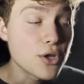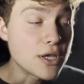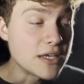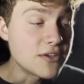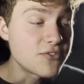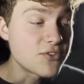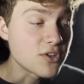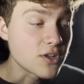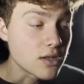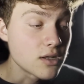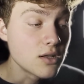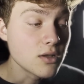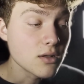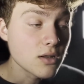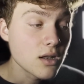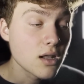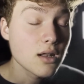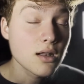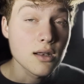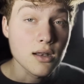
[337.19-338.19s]
If you do
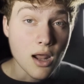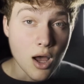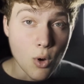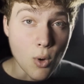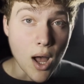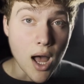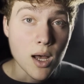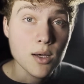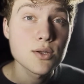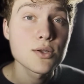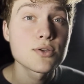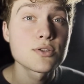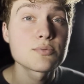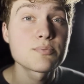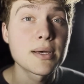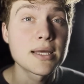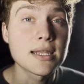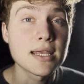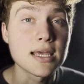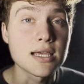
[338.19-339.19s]
not know how to use
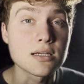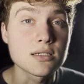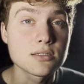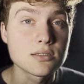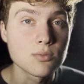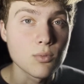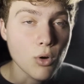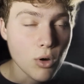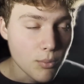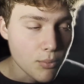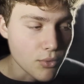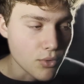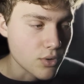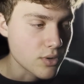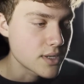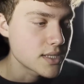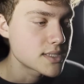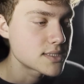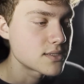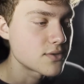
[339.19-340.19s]
PancakeSwap,
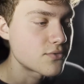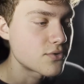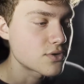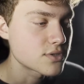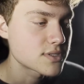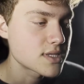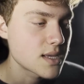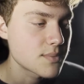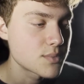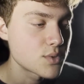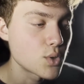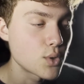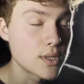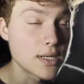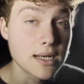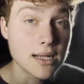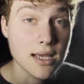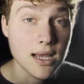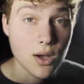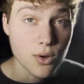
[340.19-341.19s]
or it's the first time you
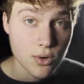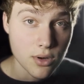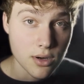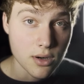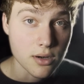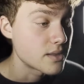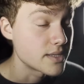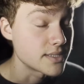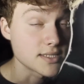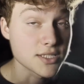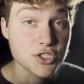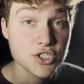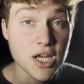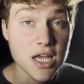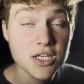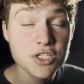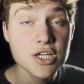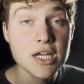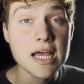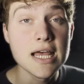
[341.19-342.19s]
encounter this
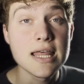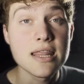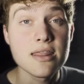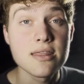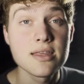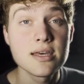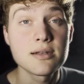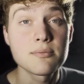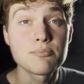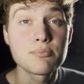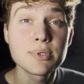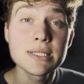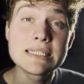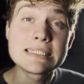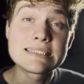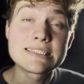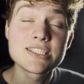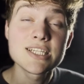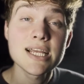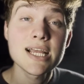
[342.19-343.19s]
exchange, then
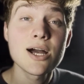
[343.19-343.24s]
please check